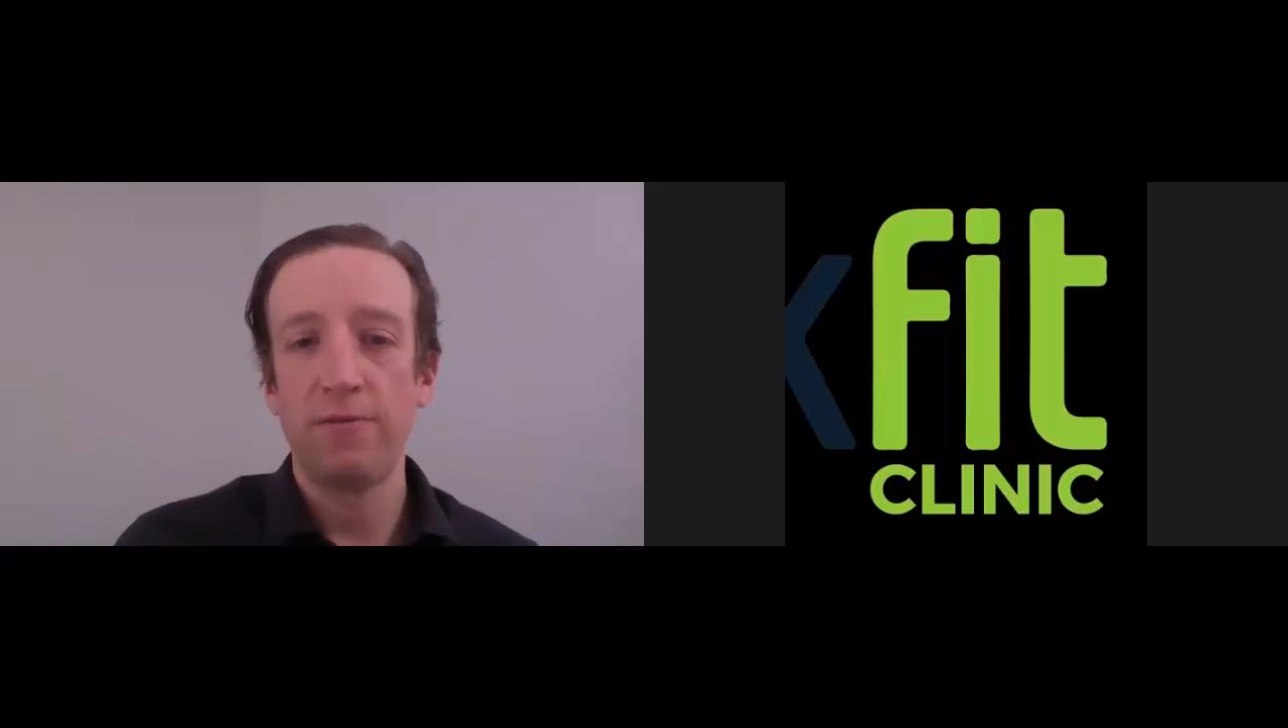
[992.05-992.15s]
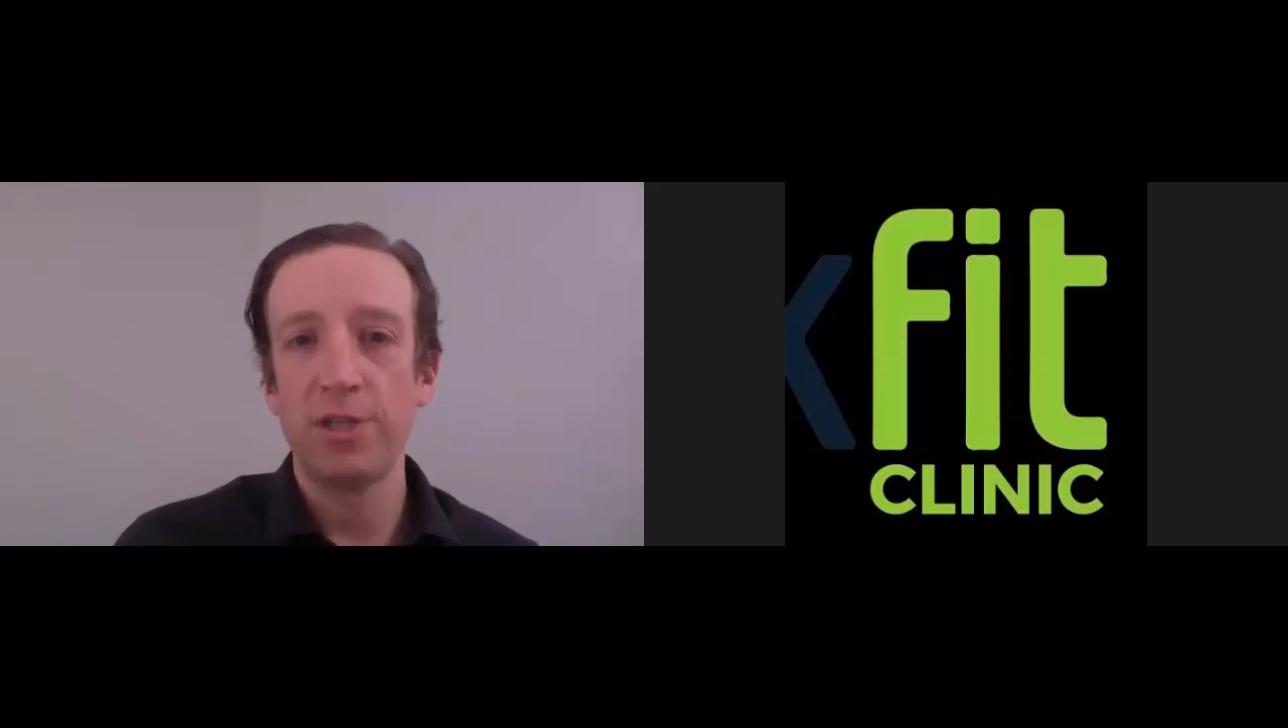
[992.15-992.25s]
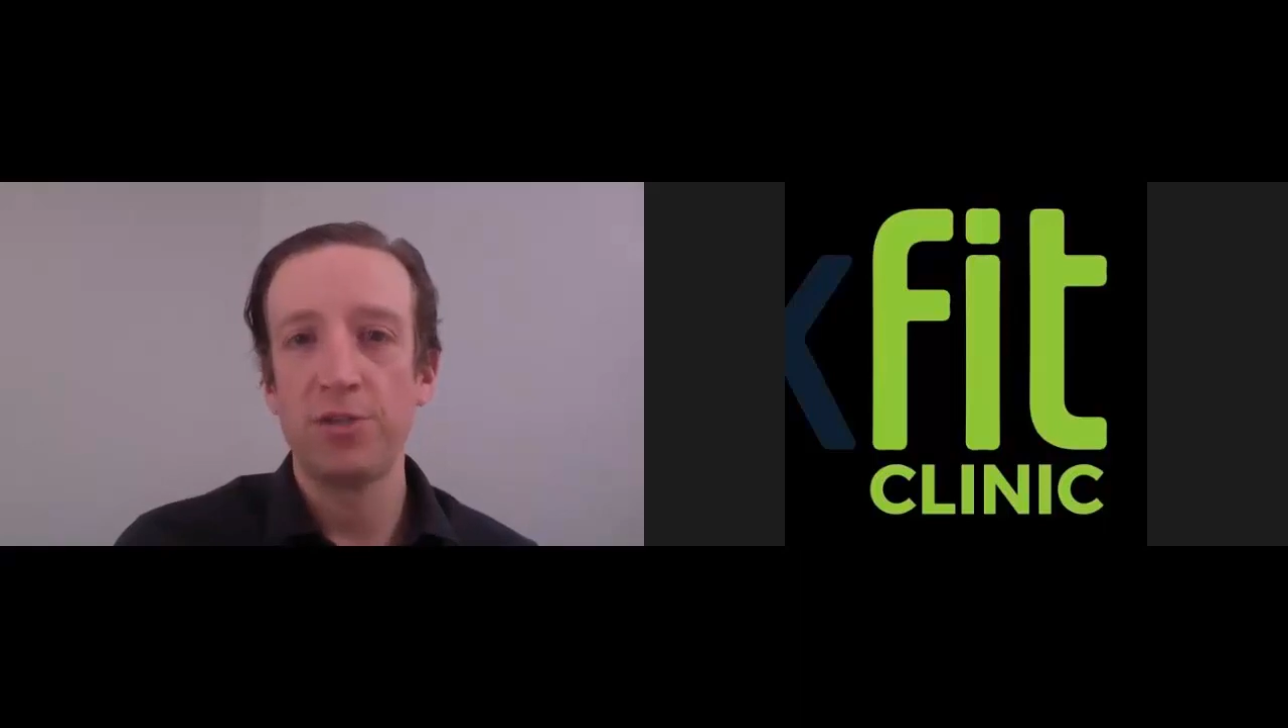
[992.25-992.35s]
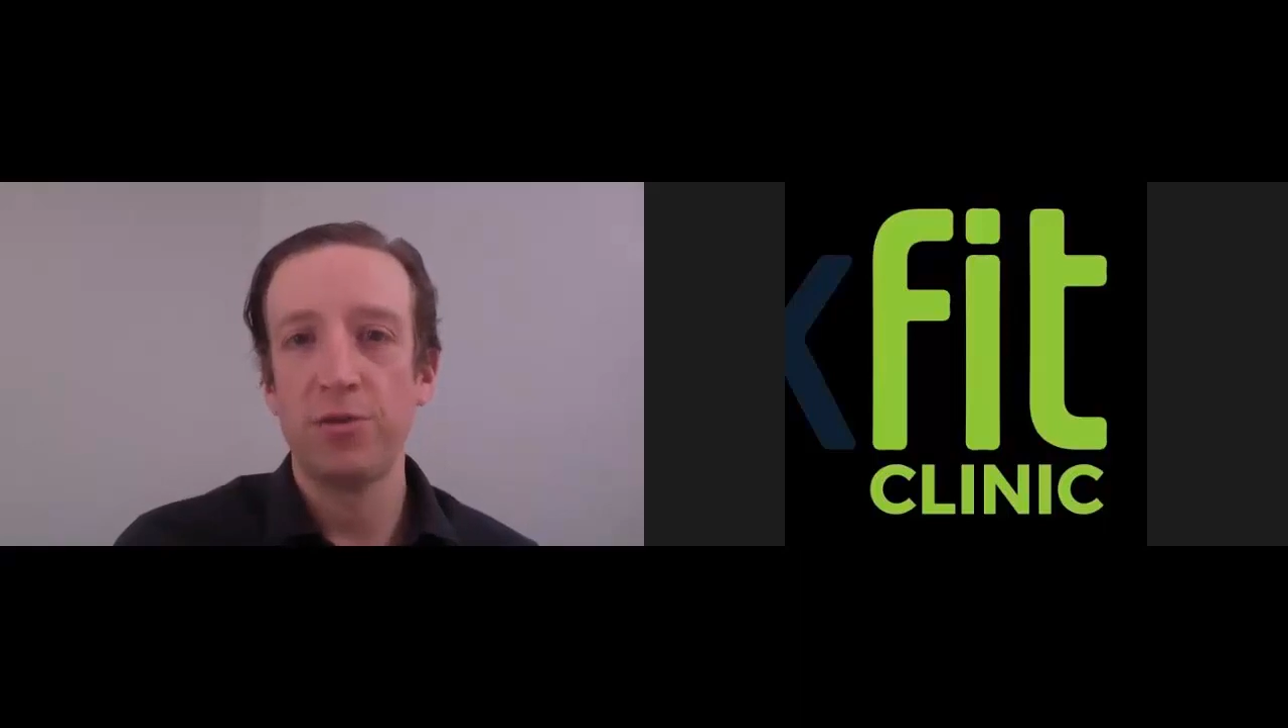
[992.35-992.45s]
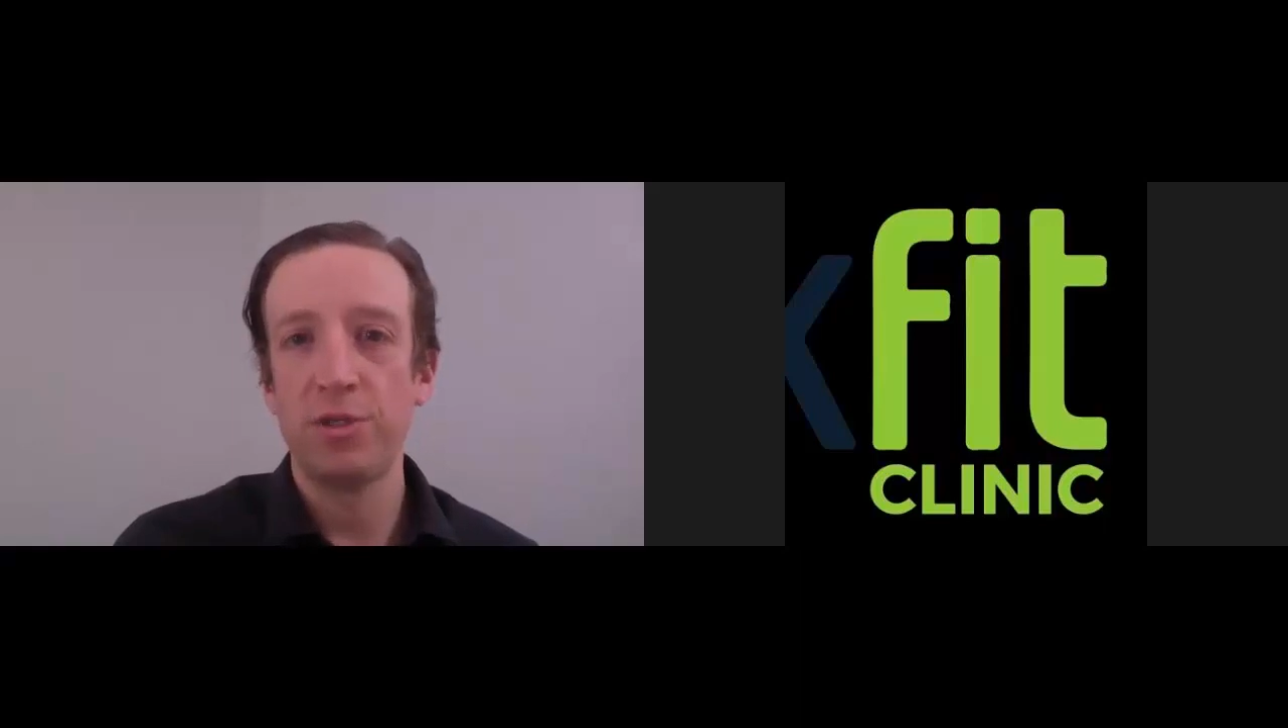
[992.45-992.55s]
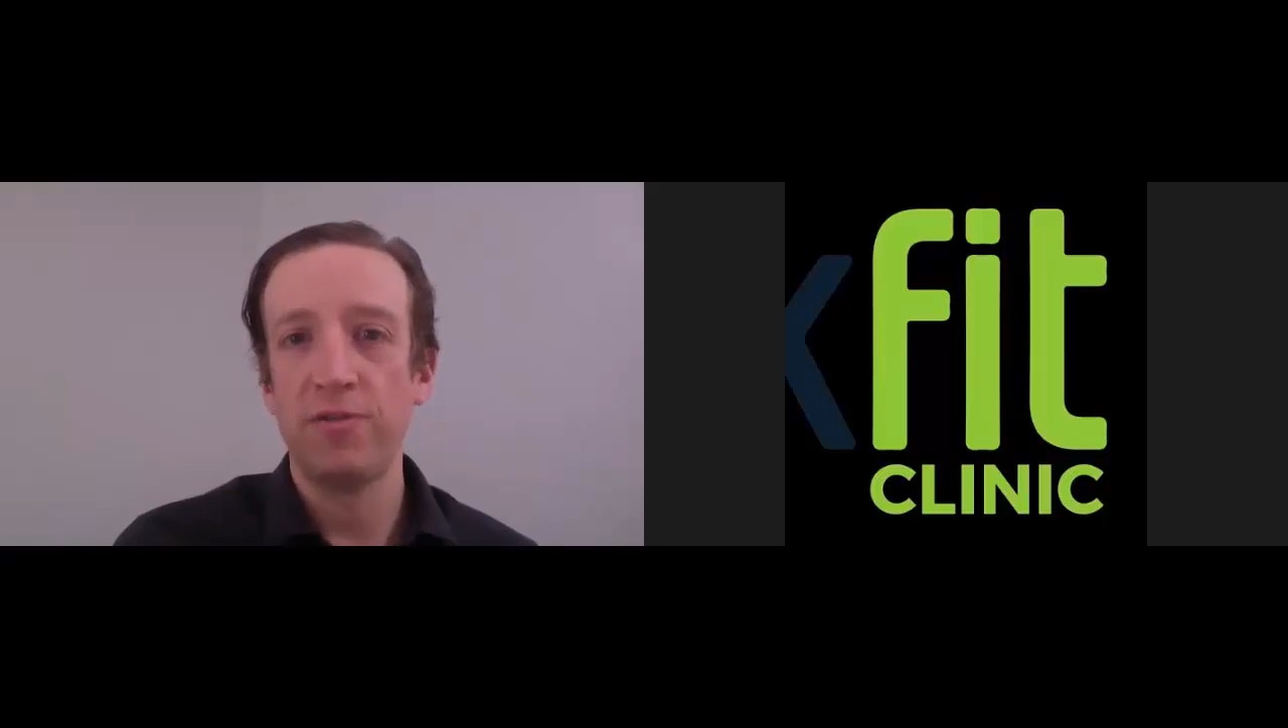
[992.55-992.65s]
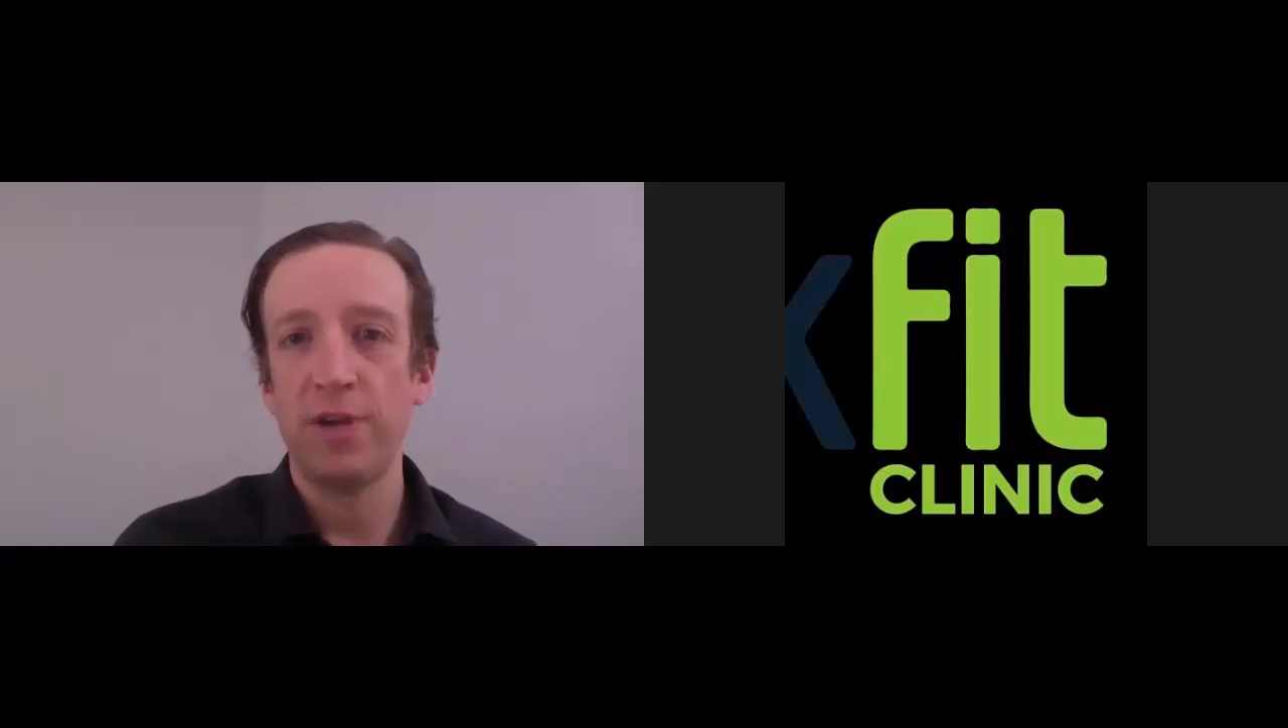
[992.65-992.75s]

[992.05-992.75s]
fresh fruits and